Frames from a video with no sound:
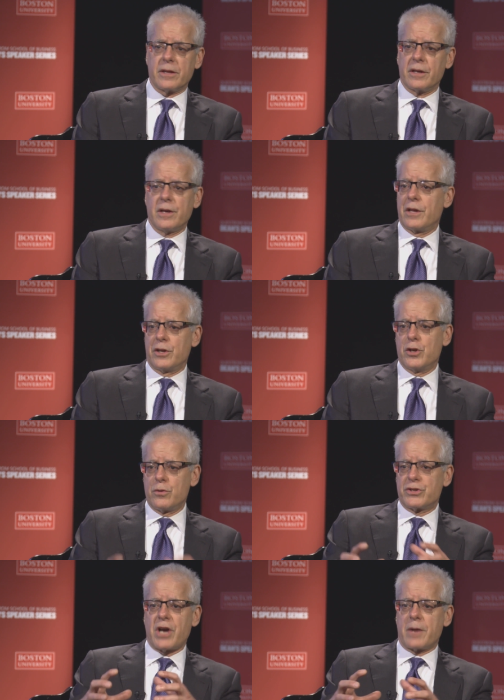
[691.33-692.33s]
The, mm -hmm. the
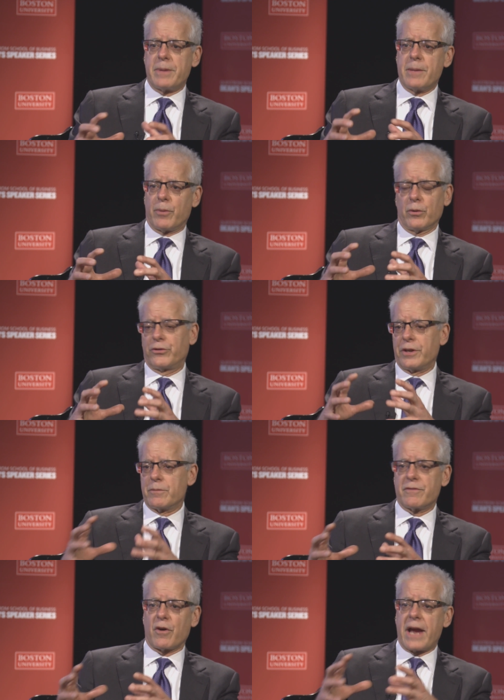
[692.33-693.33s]
news side people seemed
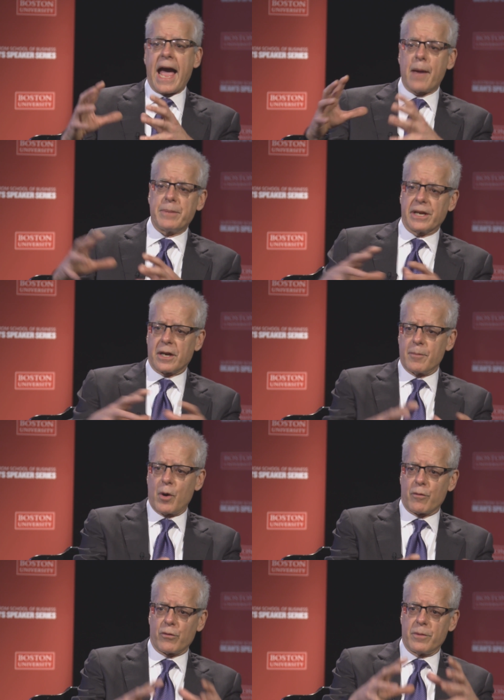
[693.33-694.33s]
very happy to come
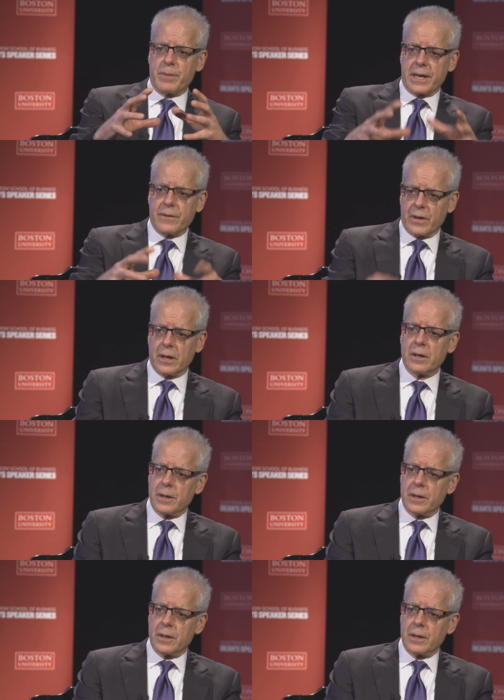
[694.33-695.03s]
over and be in the,